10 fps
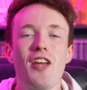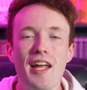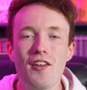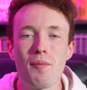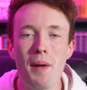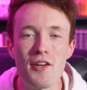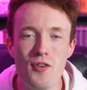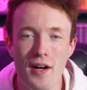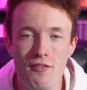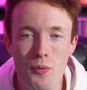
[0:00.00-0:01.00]
Check out the
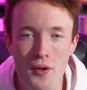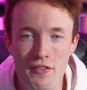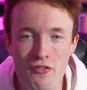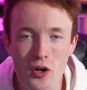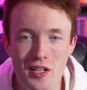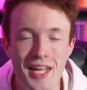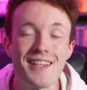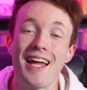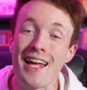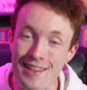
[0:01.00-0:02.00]
Patreon if you want the full
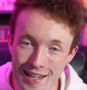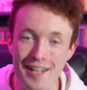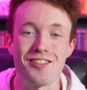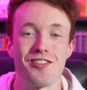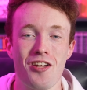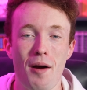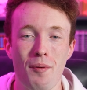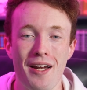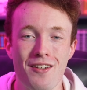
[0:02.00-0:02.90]
length, and let's just hop right